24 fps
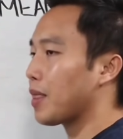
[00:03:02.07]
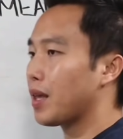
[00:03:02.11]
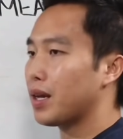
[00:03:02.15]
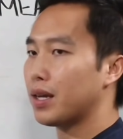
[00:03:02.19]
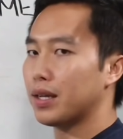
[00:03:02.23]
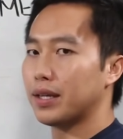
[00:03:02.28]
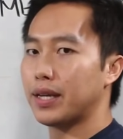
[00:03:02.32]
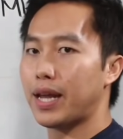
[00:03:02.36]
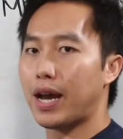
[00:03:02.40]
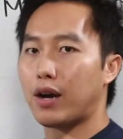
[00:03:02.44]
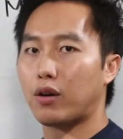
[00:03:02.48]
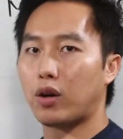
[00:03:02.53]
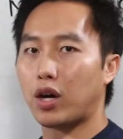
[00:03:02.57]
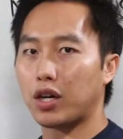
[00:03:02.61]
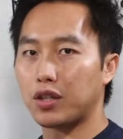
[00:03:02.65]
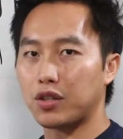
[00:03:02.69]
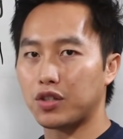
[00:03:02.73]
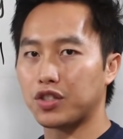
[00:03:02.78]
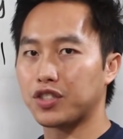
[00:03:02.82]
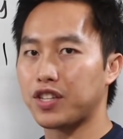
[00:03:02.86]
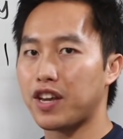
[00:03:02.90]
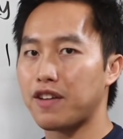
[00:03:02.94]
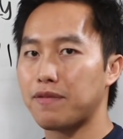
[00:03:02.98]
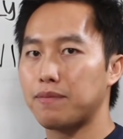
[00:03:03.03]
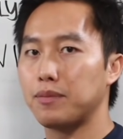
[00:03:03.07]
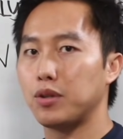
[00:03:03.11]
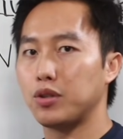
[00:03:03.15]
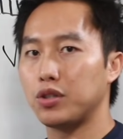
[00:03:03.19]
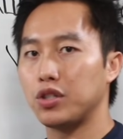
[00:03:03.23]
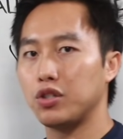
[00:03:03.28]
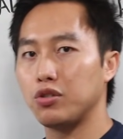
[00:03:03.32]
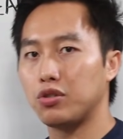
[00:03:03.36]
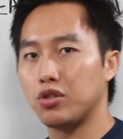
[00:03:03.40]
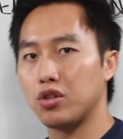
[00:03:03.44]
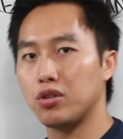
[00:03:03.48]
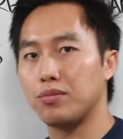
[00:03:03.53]
Now, other SafeMoon
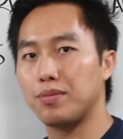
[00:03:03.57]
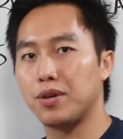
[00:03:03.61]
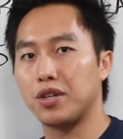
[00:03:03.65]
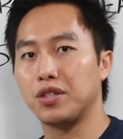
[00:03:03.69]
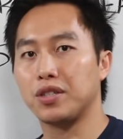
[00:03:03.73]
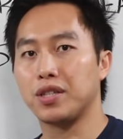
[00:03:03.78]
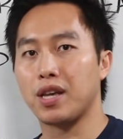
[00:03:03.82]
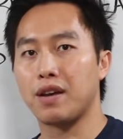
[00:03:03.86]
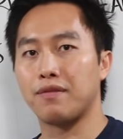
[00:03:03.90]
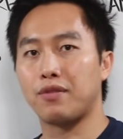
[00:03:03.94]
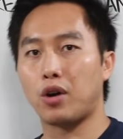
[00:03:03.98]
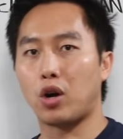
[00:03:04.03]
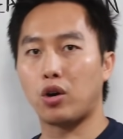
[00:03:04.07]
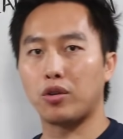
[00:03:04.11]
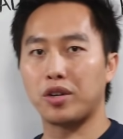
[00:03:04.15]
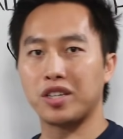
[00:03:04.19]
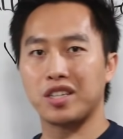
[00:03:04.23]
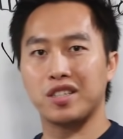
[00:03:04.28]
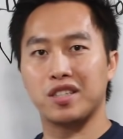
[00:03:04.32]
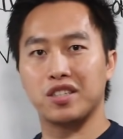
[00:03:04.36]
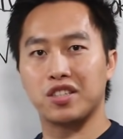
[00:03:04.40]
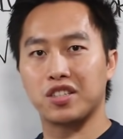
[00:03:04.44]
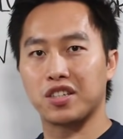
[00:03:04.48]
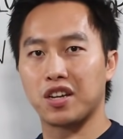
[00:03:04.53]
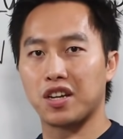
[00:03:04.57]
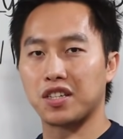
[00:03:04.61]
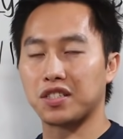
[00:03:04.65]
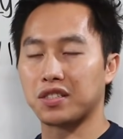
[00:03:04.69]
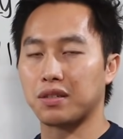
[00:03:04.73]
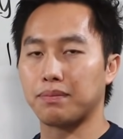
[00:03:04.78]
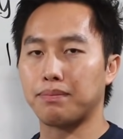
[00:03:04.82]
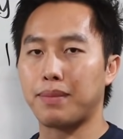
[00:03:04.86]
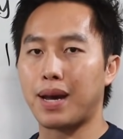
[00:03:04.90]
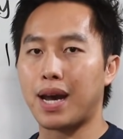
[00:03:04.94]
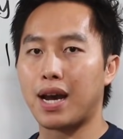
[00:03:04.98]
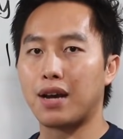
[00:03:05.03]
YouTubers have already discussed the
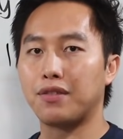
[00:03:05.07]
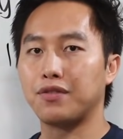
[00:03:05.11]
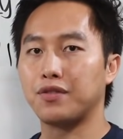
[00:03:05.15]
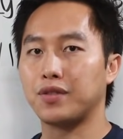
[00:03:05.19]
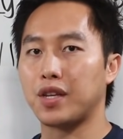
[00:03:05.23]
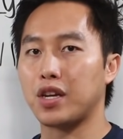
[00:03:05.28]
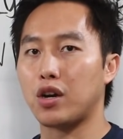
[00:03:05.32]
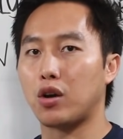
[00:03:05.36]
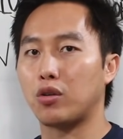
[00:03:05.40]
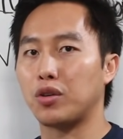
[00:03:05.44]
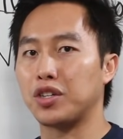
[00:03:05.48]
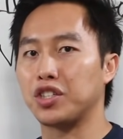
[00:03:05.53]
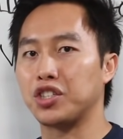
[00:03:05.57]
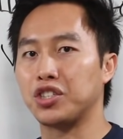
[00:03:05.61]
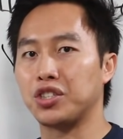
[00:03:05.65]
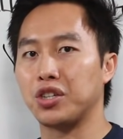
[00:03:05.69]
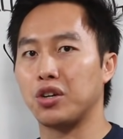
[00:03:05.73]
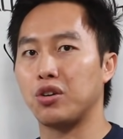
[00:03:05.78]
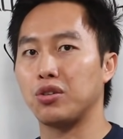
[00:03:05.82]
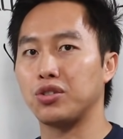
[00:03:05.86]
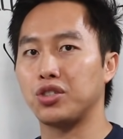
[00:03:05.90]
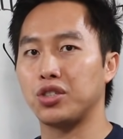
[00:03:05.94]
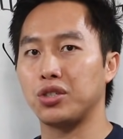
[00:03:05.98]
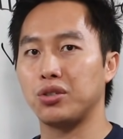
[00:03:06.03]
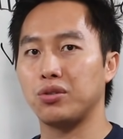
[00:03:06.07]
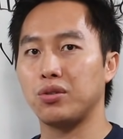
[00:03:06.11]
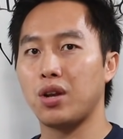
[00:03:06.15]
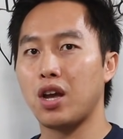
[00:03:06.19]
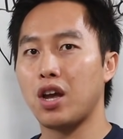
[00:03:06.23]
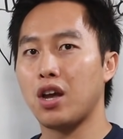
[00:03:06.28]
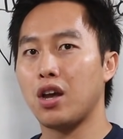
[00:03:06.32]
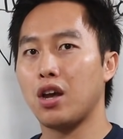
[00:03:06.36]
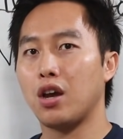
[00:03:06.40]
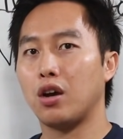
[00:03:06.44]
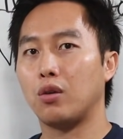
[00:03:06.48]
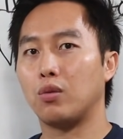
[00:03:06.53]
math. They already showed you
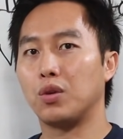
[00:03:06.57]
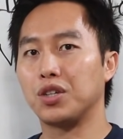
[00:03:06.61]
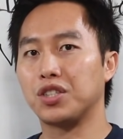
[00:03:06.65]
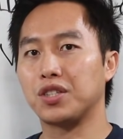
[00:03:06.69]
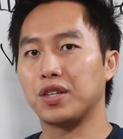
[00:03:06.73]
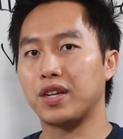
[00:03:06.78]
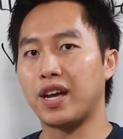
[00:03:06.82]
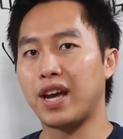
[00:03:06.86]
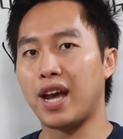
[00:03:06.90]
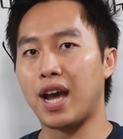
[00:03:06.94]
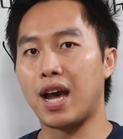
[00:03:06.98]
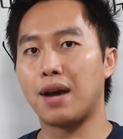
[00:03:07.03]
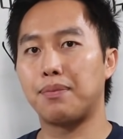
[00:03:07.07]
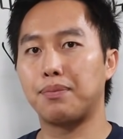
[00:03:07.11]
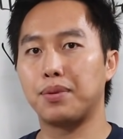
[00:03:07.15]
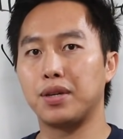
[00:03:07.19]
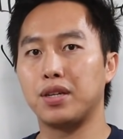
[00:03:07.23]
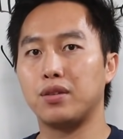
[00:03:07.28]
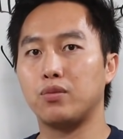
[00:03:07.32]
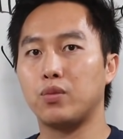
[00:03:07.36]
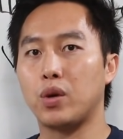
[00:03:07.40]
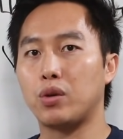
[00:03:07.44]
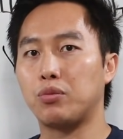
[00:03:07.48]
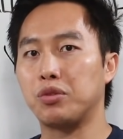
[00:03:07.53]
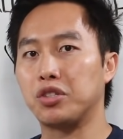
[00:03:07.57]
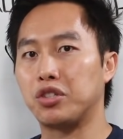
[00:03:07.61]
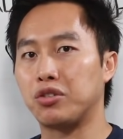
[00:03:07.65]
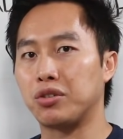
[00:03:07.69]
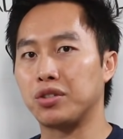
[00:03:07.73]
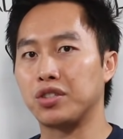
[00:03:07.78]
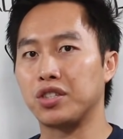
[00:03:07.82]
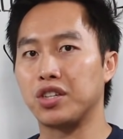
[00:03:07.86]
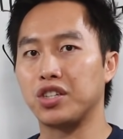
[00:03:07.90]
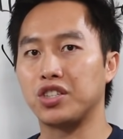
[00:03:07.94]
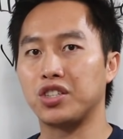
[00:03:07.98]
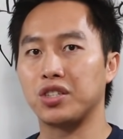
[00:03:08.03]
what's going to happen when we
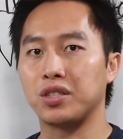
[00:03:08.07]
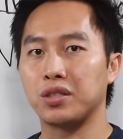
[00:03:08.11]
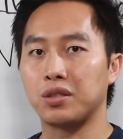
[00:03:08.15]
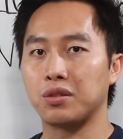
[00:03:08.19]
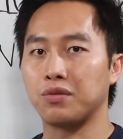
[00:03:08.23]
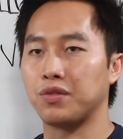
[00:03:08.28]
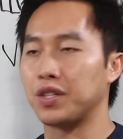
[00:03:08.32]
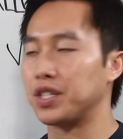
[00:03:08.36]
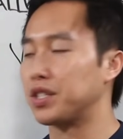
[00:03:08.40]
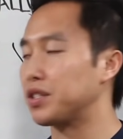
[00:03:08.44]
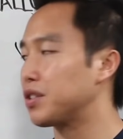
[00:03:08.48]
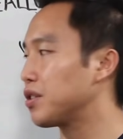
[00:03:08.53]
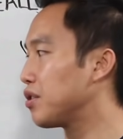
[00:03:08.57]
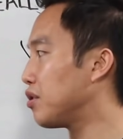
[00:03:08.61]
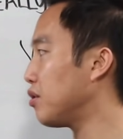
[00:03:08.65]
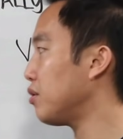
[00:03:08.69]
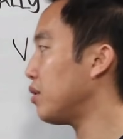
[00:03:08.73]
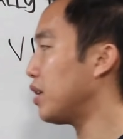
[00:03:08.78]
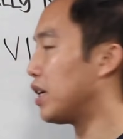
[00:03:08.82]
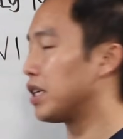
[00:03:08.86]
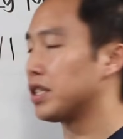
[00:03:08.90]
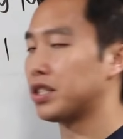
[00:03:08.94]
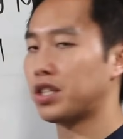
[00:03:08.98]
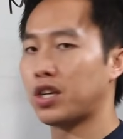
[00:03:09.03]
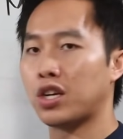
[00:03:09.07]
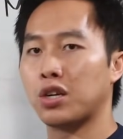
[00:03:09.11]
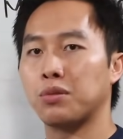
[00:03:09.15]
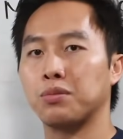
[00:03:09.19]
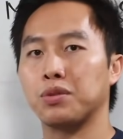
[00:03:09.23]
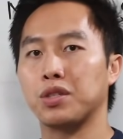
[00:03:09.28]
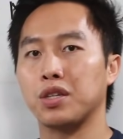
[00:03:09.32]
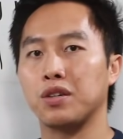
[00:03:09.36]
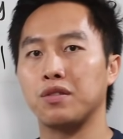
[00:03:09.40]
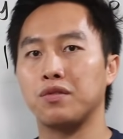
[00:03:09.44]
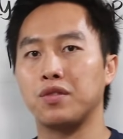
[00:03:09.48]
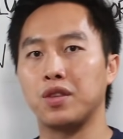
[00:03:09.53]
transition into V2 in terms
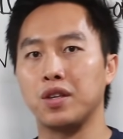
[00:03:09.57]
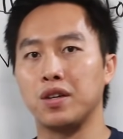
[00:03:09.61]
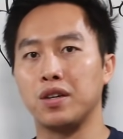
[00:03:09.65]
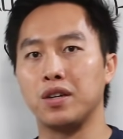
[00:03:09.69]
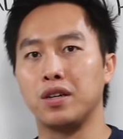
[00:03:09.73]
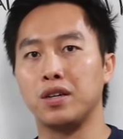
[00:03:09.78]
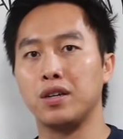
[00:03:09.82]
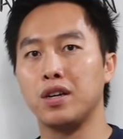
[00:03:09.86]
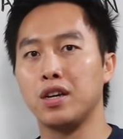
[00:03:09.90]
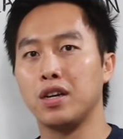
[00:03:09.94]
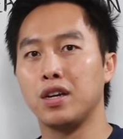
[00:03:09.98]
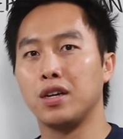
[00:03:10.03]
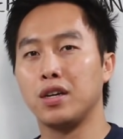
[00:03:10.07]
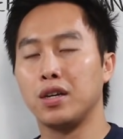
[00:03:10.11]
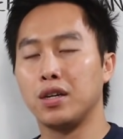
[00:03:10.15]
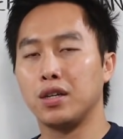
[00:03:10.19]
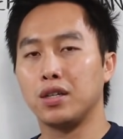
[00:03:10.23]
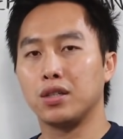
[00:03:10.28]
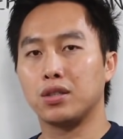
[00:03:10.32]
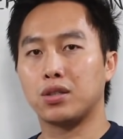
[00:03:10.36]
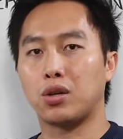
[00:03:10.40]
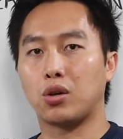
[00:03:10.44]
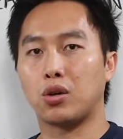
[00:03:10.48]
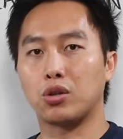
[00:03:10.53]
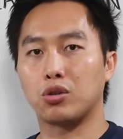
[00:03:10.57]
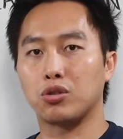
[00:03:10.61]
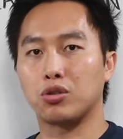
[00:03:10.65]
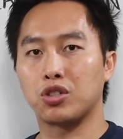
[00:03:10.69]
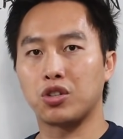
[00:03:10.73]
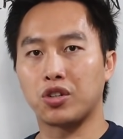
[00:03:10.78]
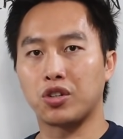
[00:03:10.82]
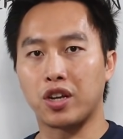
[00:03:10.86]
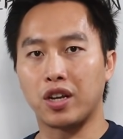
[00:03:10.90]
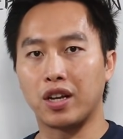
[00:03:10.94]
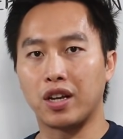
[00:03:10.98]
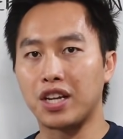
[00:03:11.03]
of the total
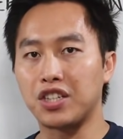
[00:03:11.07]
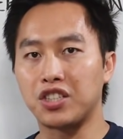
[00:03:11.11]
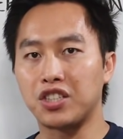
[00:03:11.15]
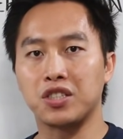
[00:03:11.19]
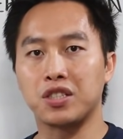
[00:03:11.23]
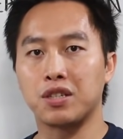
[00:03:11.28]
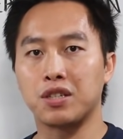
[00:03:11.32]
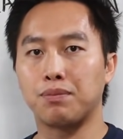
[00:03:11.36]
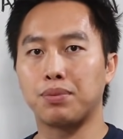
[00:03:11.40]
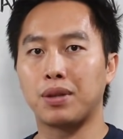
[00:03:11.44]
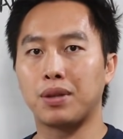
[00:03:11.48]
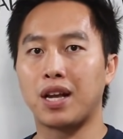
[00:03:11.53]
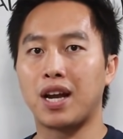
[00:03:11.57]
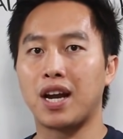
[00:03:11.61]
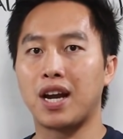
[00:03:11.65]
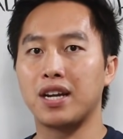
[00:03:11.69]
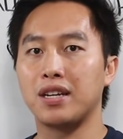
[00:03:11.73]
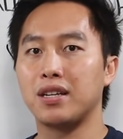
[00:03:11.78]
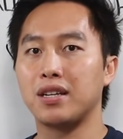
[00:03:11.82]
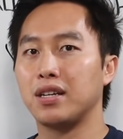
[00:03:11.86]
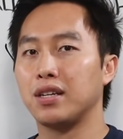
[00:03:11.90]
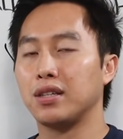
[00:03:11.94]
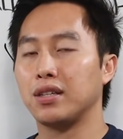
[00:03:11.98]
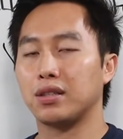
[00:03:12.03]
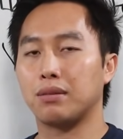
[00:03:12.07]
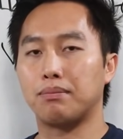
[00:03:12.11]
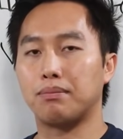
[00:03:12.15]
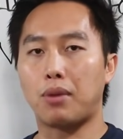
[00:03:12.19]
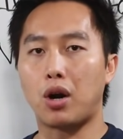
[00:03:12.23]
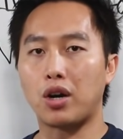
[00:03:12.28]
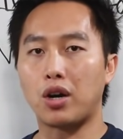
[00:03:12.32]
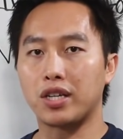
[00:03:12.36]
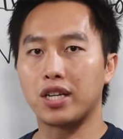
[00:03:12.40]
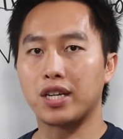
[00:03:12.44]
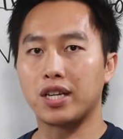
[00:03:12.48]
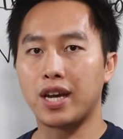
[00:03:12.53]
circulation supply, the
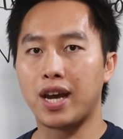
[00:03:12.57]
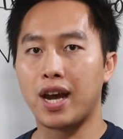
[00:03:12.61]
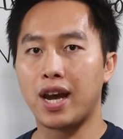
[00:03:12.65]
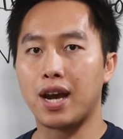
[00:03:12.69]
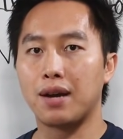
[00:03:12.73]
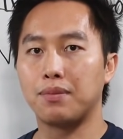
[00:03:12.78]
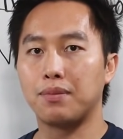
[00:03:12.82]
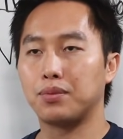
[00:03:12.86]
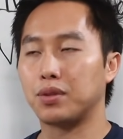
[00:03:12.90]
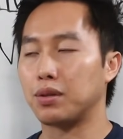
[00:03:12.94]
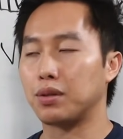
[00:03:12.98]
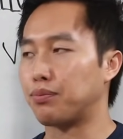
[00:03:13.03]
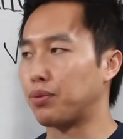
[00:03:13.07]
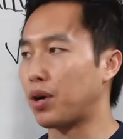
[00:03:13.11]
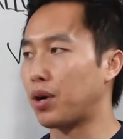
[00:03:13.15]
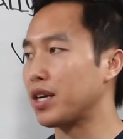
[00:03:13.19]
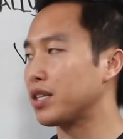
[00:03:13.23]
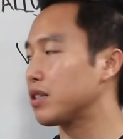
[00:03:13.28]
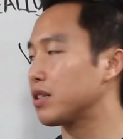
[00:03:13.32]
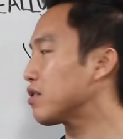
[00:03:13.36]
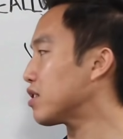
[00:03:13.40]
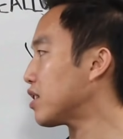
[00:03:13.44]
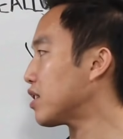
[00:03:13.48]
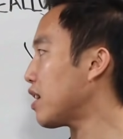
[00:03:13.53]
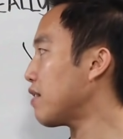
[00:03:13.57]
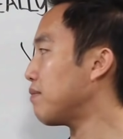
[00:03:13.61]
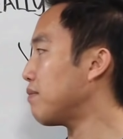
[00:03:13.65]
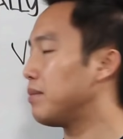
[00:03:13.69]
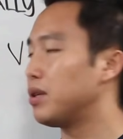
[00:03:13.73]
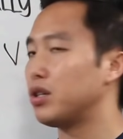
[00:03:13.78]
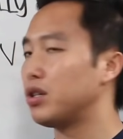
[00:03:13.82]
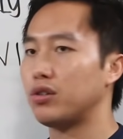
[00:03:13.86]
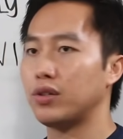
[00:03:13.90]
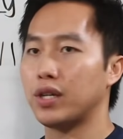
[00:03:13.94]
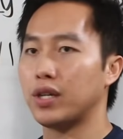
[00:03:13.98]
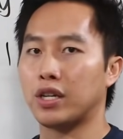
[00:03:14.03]
market cap, the price of
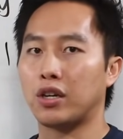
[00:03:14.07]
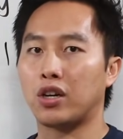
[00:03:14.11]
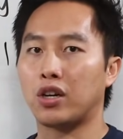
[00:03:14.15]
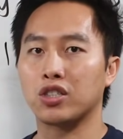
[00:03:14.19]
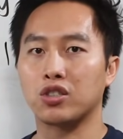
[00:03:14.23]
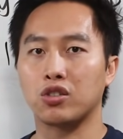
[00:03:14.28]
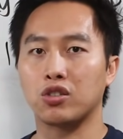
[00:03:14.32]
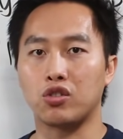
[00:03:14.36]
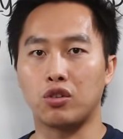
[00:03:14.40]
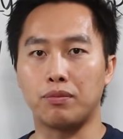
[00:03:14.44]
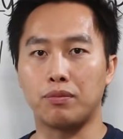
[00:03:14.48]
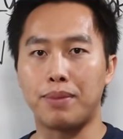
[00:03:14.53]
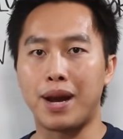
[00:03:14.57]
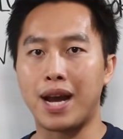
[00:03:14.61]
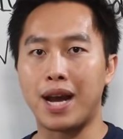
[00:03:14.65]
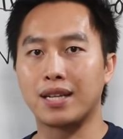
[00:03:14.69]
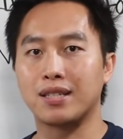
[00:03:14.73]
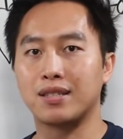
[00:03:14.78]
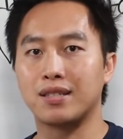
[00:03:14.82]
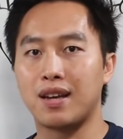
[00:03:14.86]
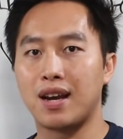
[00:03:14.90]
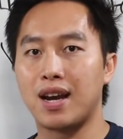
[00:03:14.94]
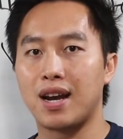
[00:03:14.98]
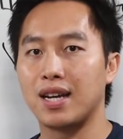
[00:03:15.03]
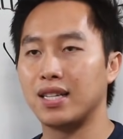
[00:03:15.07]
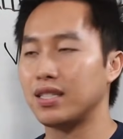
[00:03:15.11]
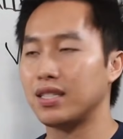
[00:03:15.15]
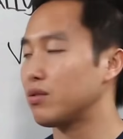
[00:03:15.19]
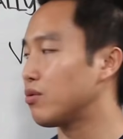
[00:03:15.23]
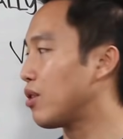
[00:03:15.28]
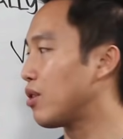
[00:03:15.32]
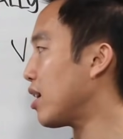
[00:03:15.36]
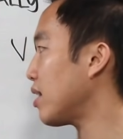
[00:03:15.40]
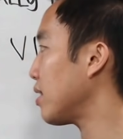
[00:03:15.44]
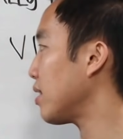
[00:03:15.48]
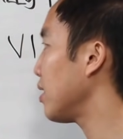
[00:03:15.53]
SafeMoon, and also your bag size,
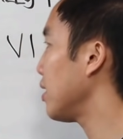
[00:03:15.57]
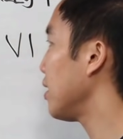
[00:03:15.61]
right?